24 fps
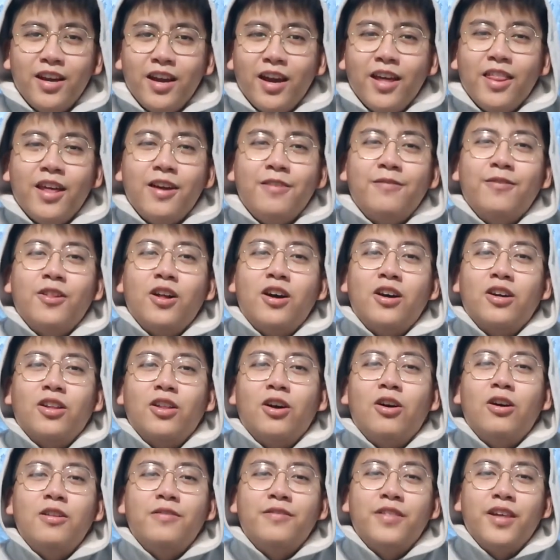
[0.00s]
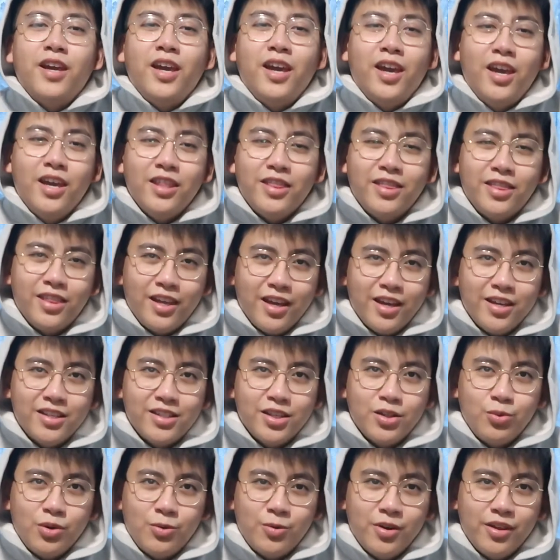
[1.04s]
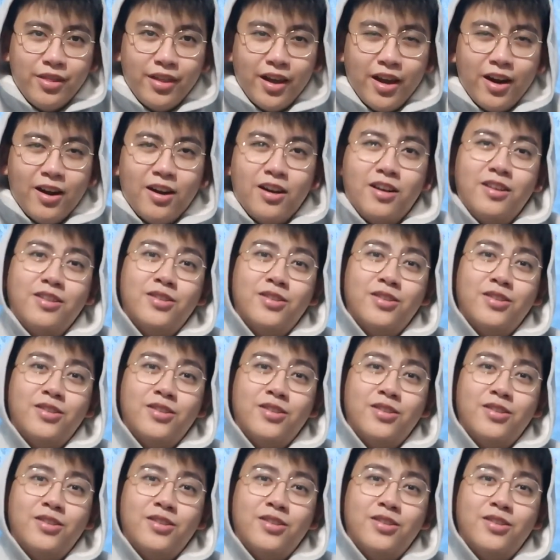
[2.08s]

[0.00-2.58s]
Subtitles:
and I vlogged all of the 8 days that we were there.